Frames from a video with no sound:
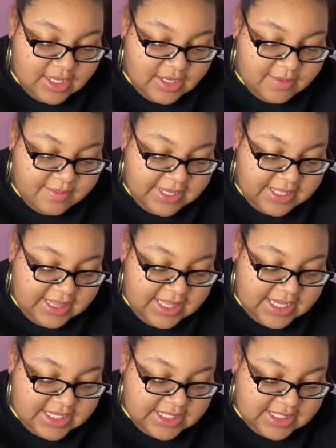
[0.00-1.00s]
Like
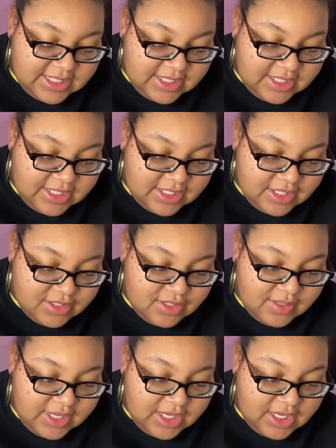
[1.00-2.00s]
this. There's
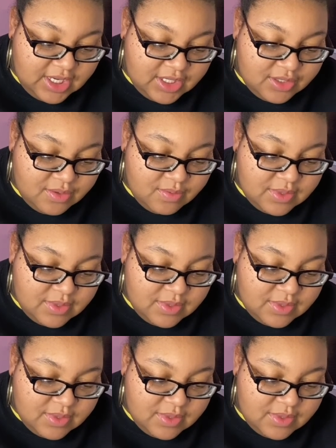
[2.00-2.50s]
also like color